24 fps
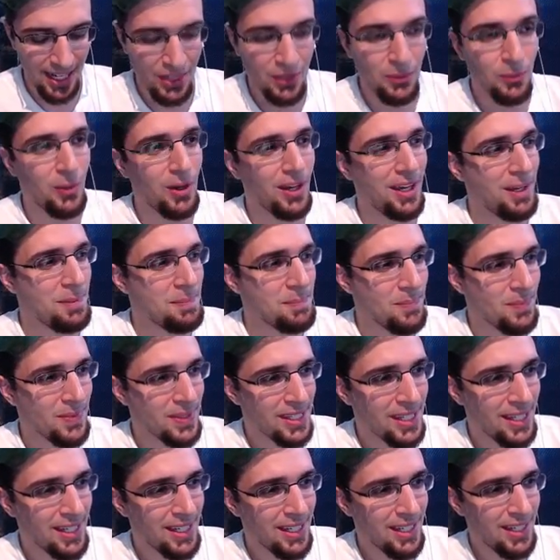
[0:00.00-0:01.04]
of the way.
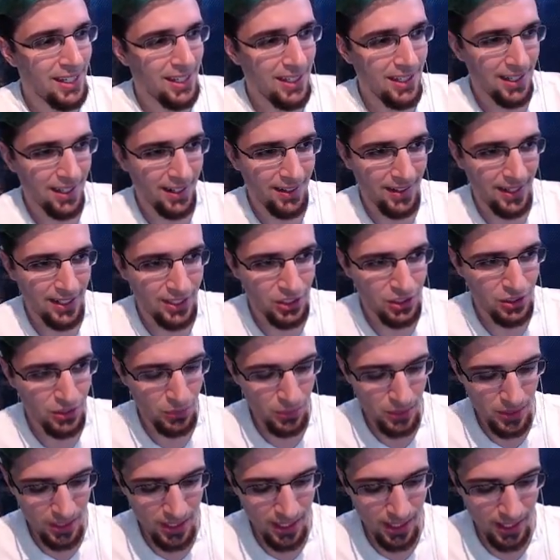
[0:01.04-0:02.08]
All right, so
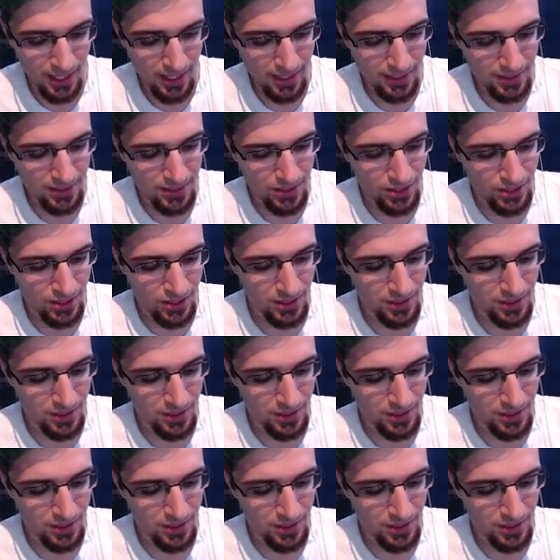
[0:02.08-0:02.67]
we got